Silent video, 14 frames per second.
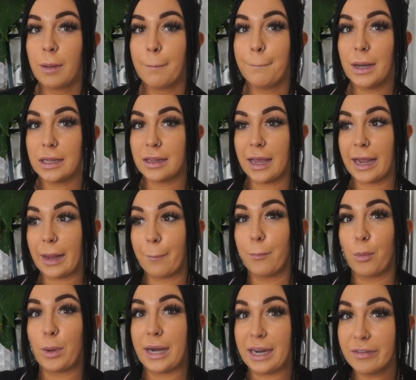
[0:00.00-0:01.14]
but like
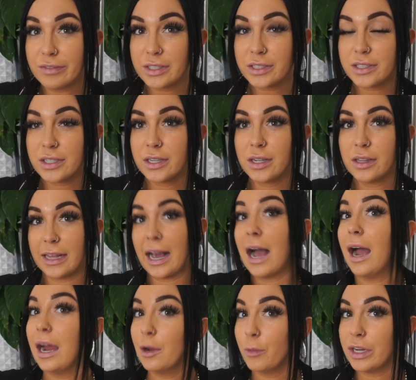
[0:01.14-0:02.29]
briefs, like
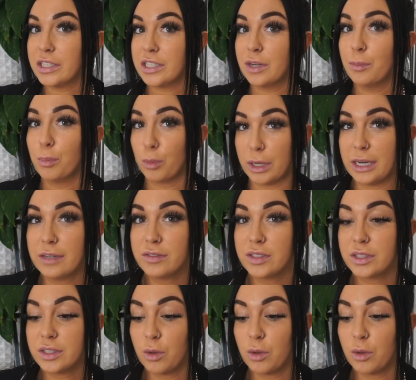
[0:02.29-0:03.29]
high-waisted briefs.